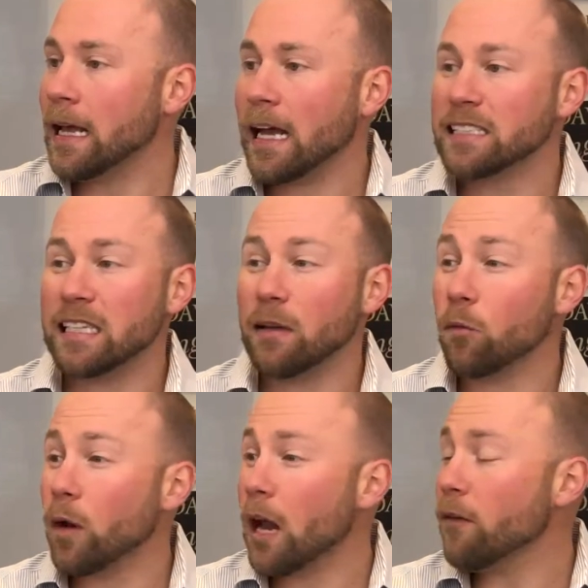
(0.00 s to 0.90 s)
I said that
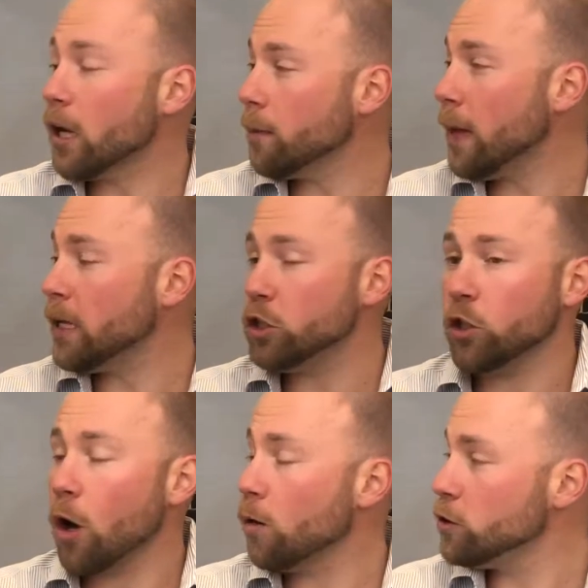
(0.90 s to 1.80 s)
what I recommend is you
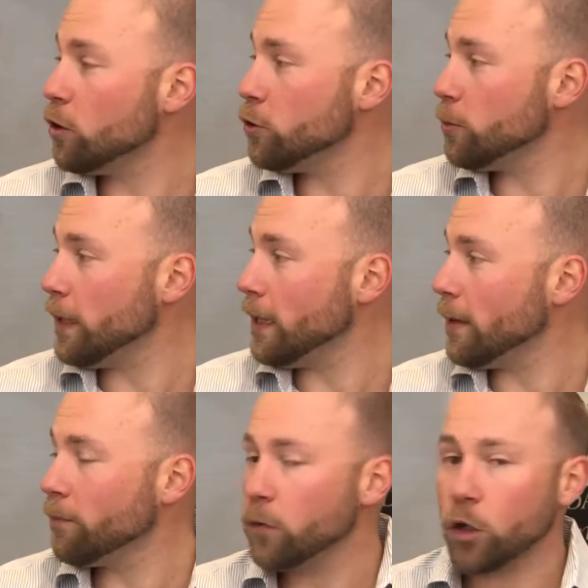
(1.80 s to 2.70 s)
go on social
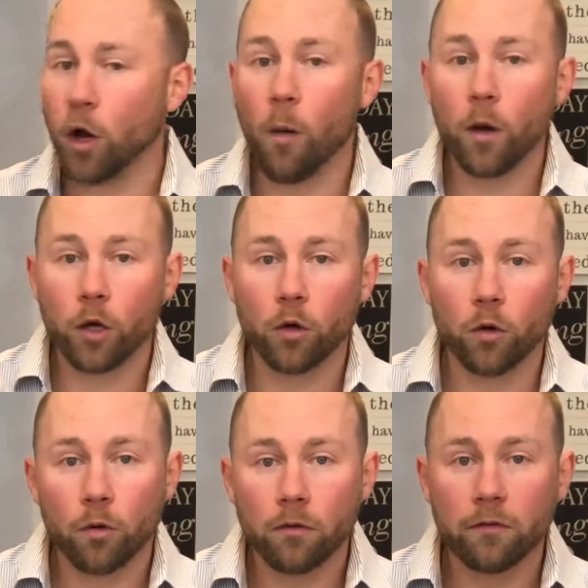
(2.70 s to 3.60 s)
media, you go on
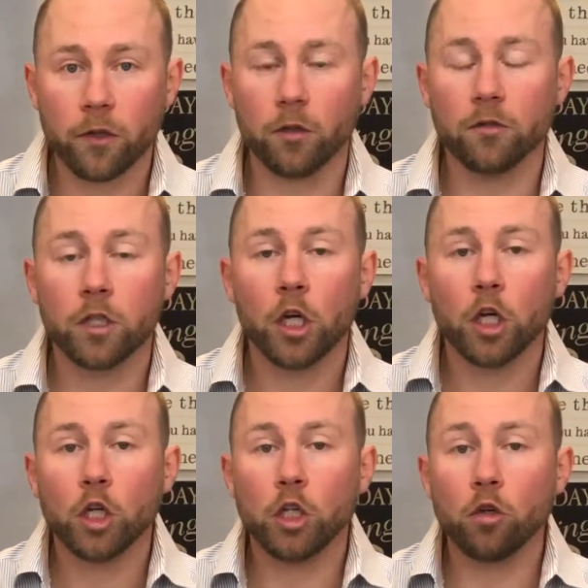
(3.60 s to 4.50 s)
Google reviews,
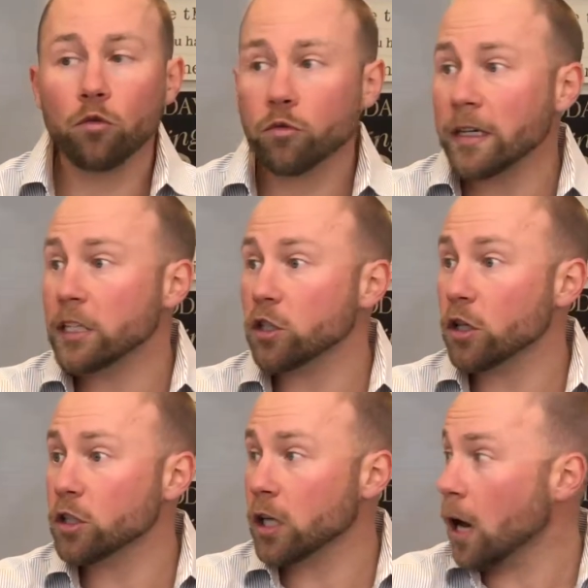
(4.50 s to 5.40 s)
you
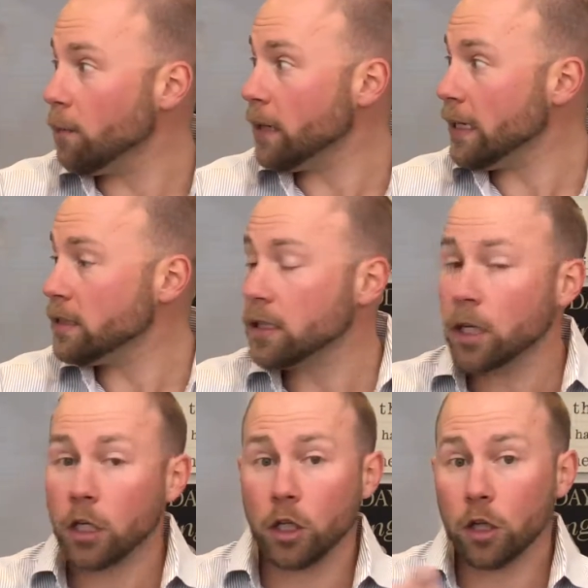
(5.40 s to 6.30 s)
research companies,
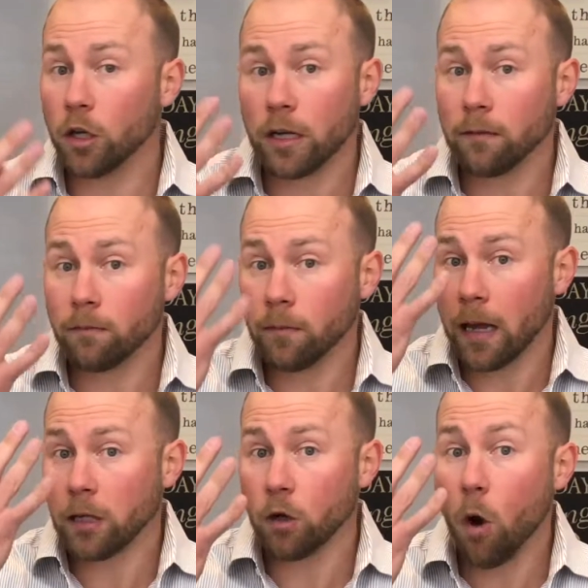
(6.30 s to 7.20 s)
you look,
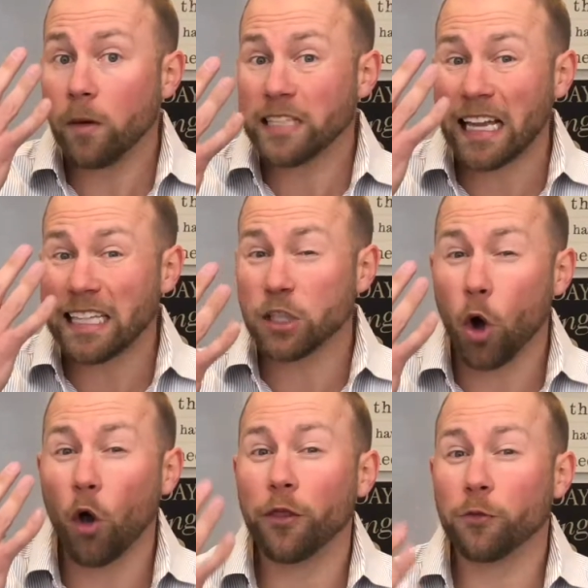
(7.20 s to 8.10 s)
and you always at least
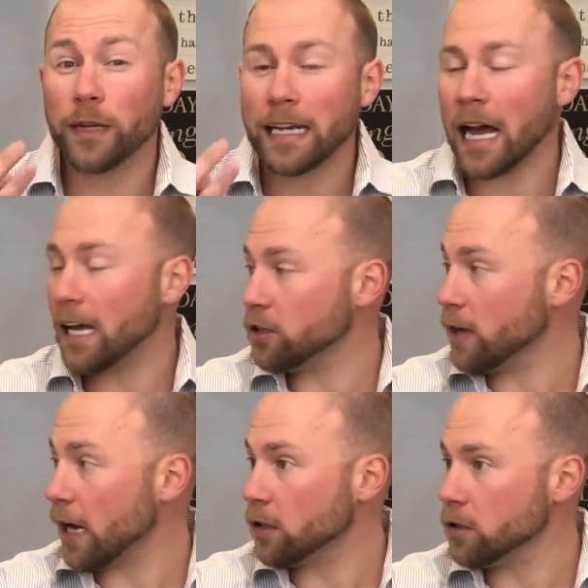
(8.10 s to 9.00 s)
call 3
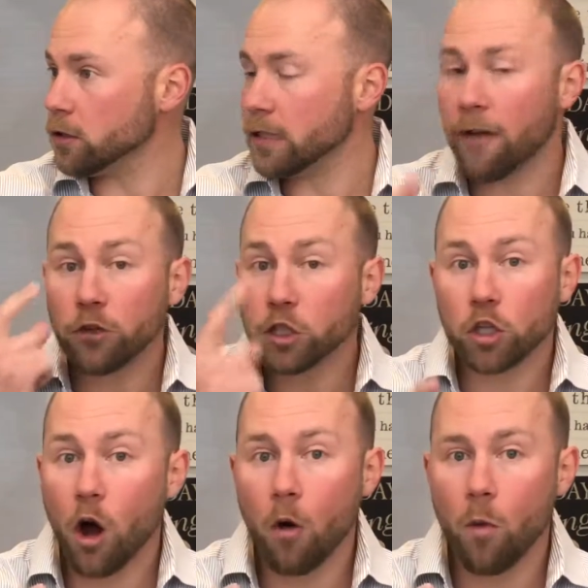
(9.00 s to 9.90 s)
contractors. Never just
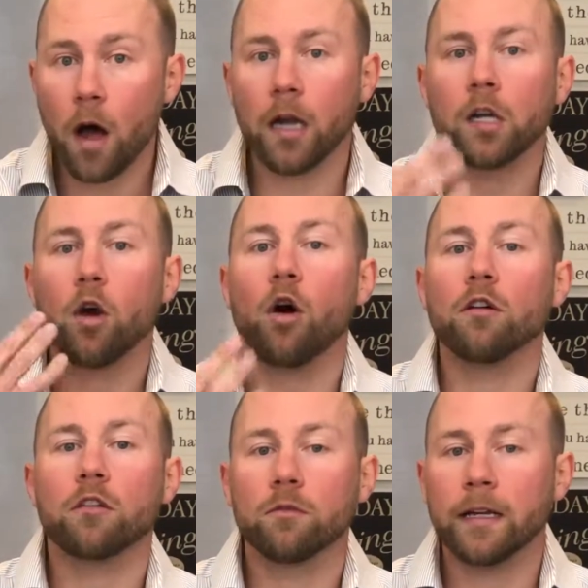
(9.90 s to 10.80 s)
call 1,
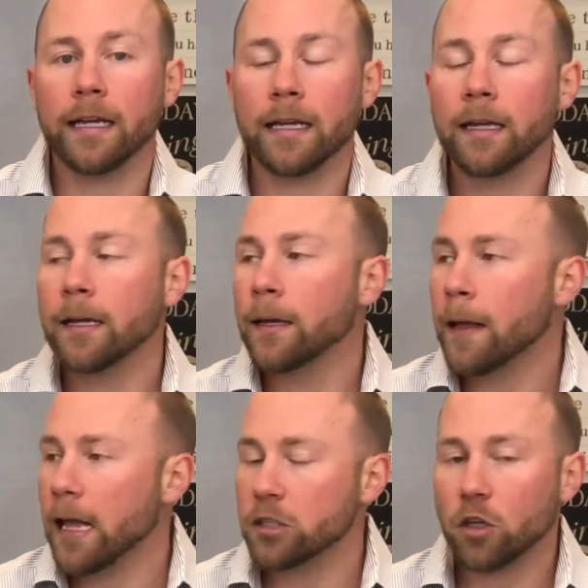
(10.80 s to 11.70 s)
call 3.
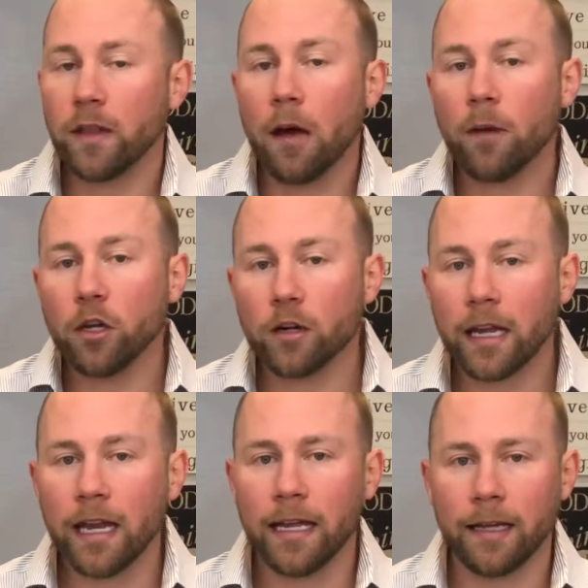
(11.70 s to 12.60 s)
And so that way you're
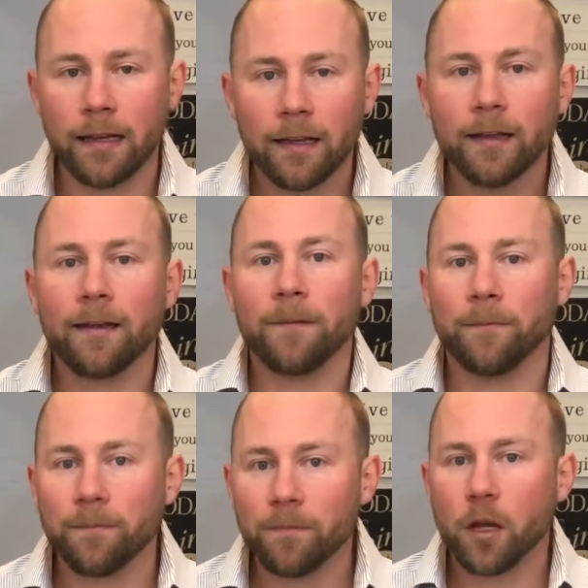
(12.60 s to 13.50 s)
getting
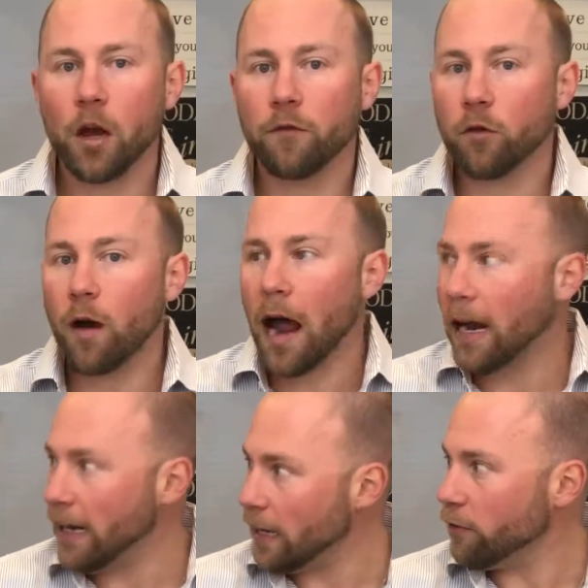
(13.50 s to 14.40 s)
a
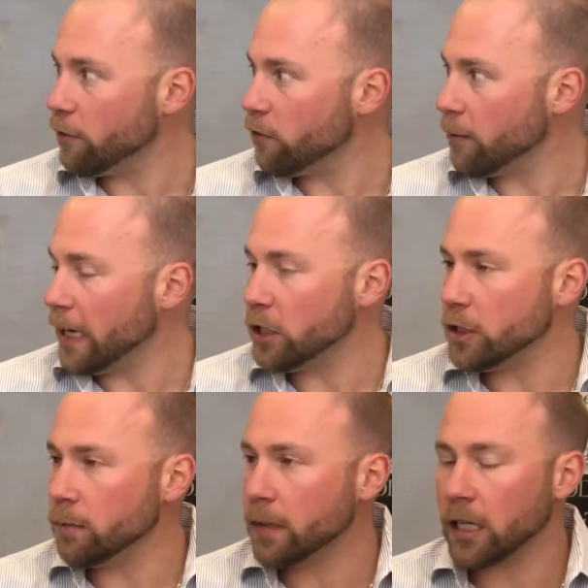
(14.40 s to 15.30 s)
variety of
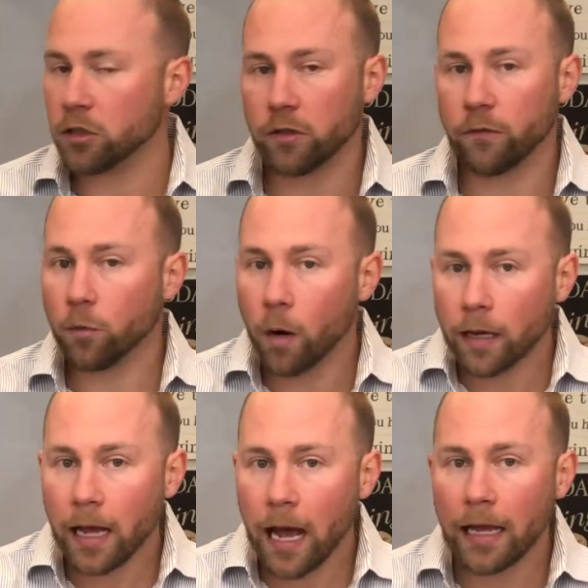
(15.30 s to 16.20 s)
information. Because if
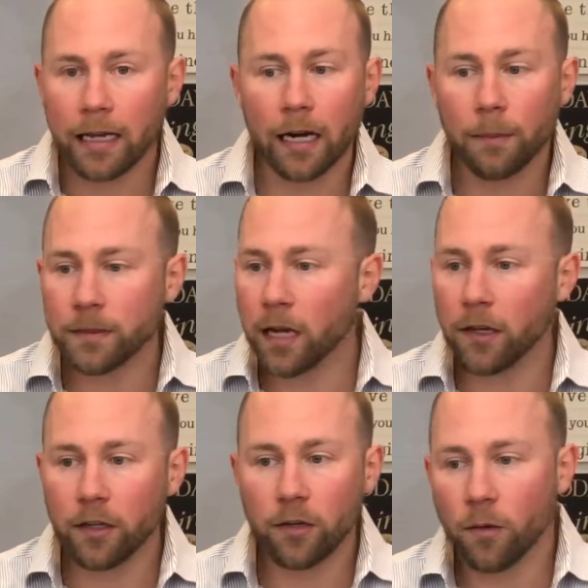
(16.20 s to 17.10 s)
one guy can
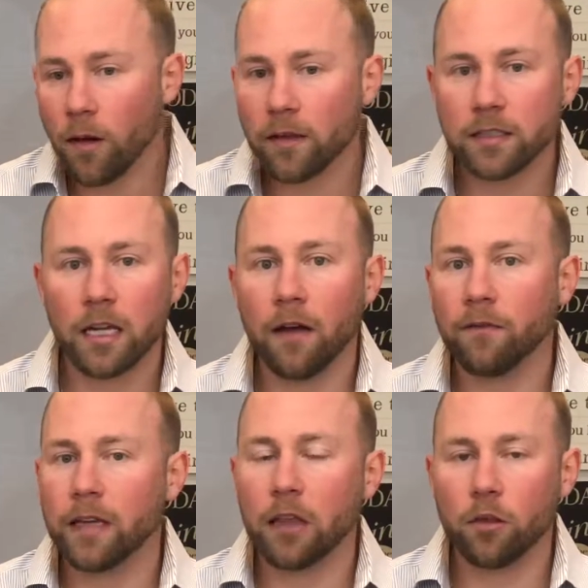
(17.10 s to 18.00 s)
upsell you, do all the
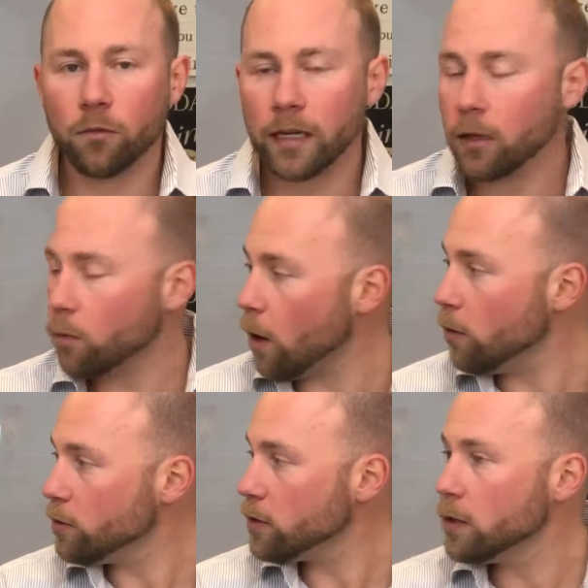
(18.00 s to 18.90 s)
stuff, get 3
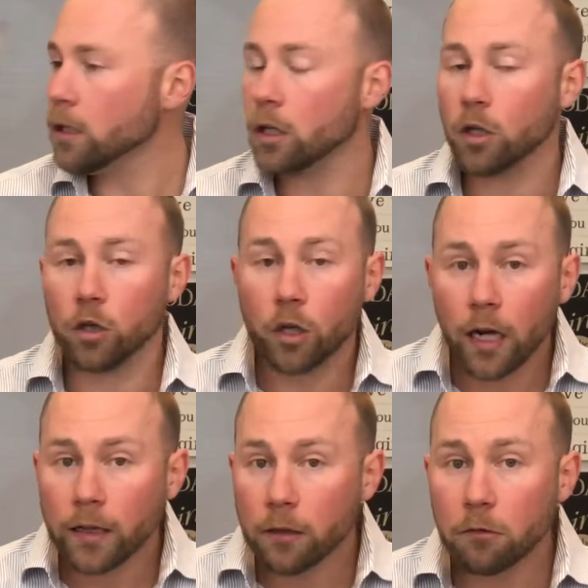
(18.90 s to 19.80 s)
quotes, look
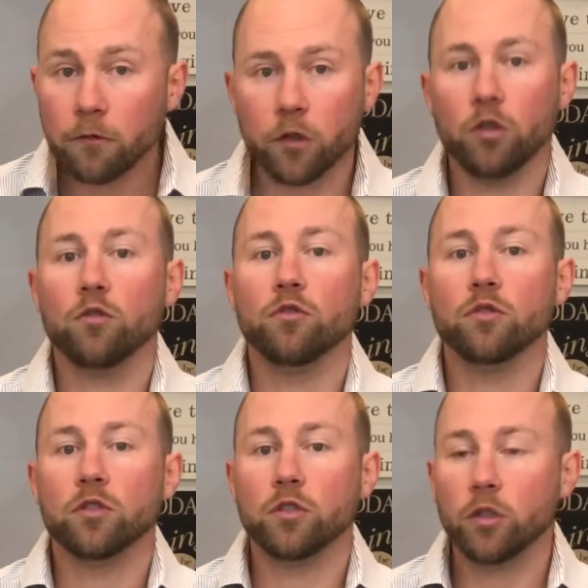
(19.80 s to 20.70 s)
on their
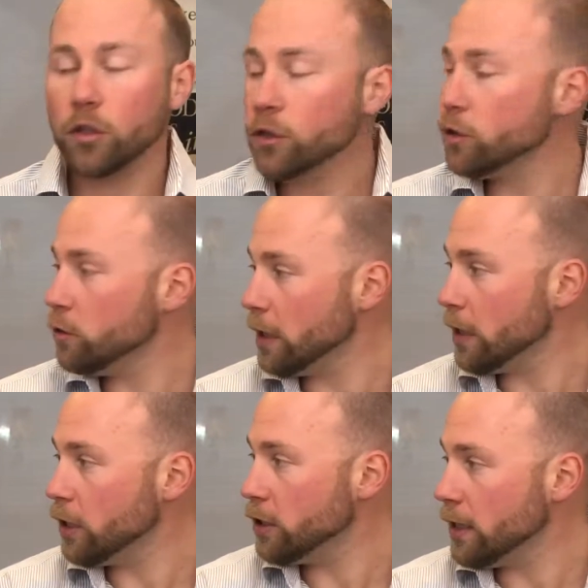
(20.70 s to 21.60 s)
reviews, do your due
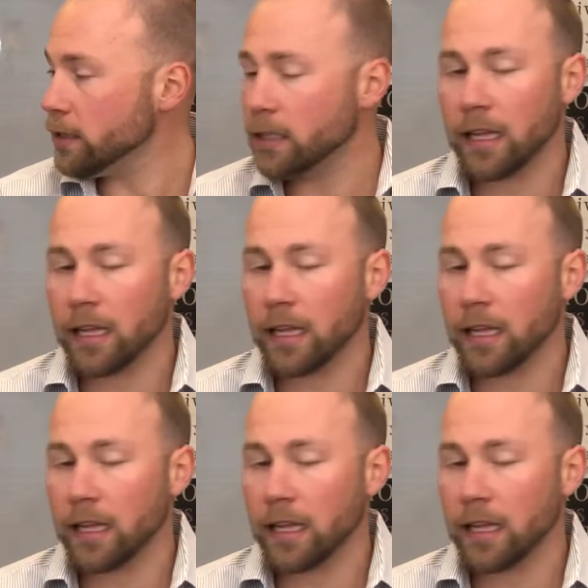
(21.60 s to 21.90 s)
diligence.